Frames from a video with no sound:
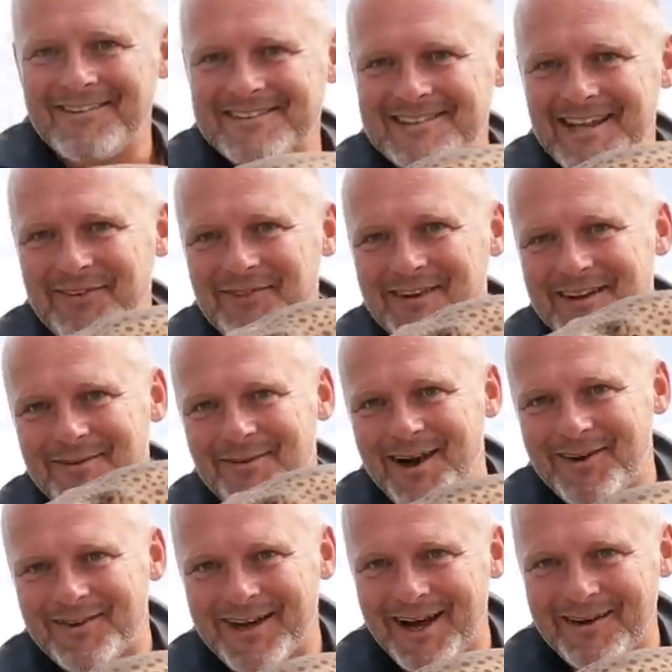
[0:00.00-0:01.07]
was definitely
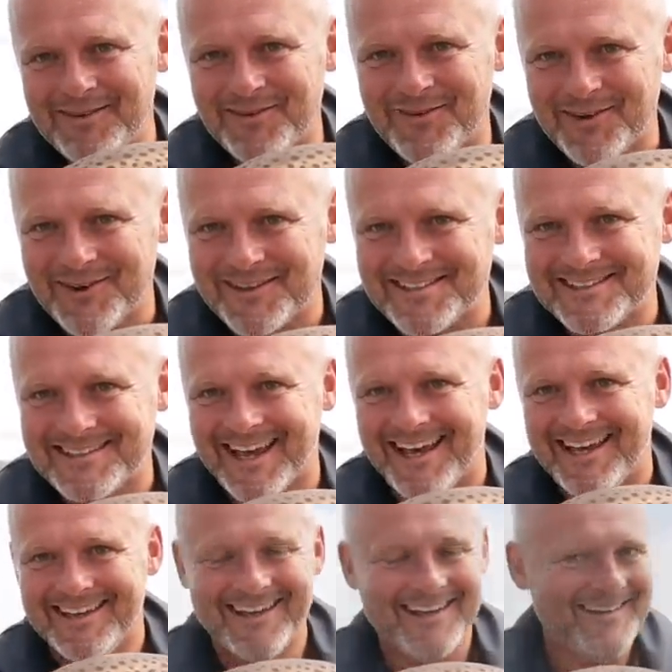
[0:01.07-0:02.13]
worth coming for
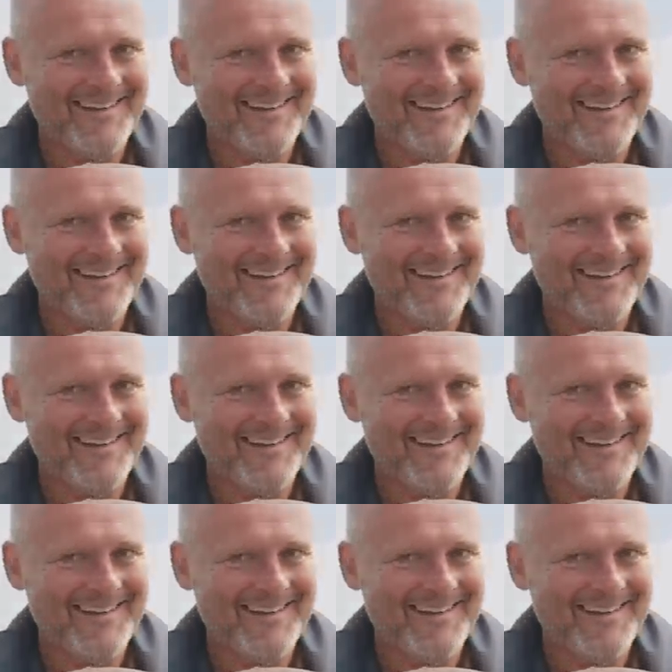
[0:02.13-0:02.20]
today.